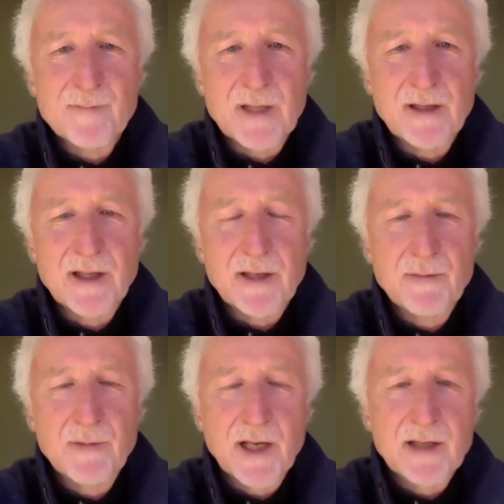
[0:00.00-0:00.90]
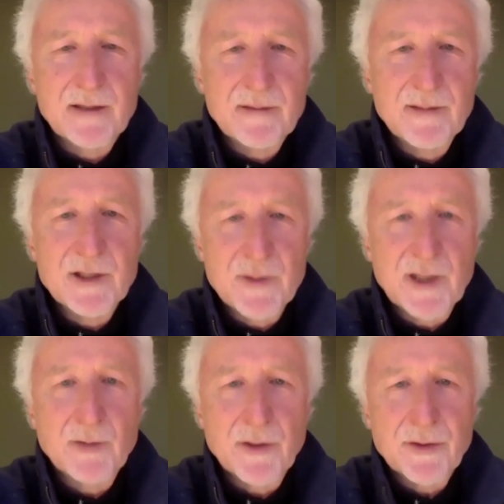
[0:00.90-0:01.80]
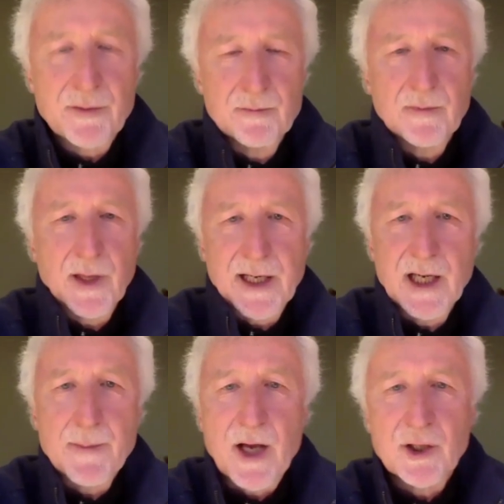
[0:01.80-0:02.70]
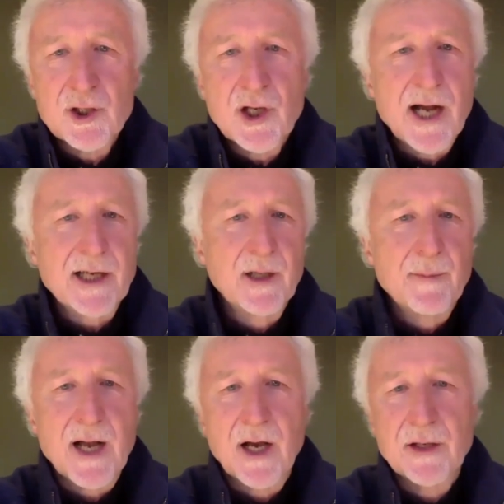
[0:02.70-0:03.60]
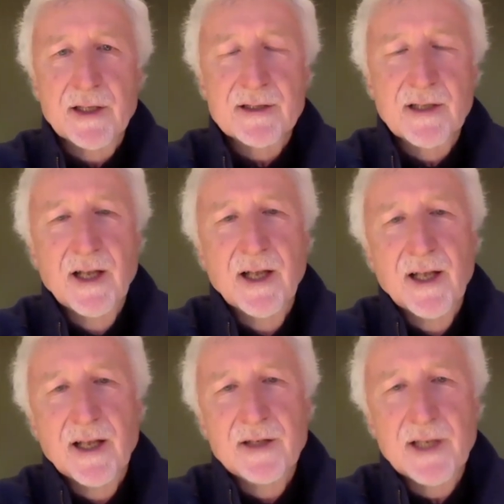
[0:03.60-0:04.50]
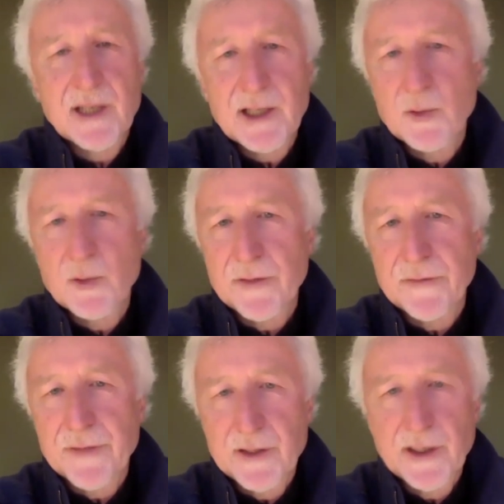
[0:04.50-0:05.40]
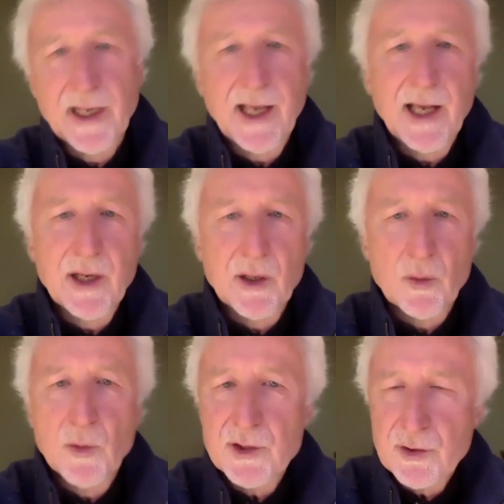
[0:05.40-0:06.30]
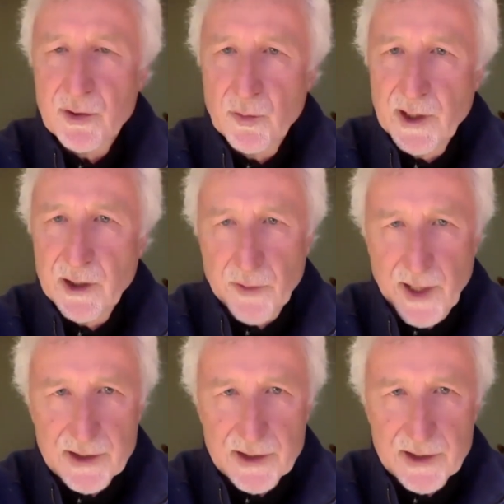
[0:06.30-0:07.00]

that is really worth thinking about and talking about. It's dealing with fear and anger. Which do we address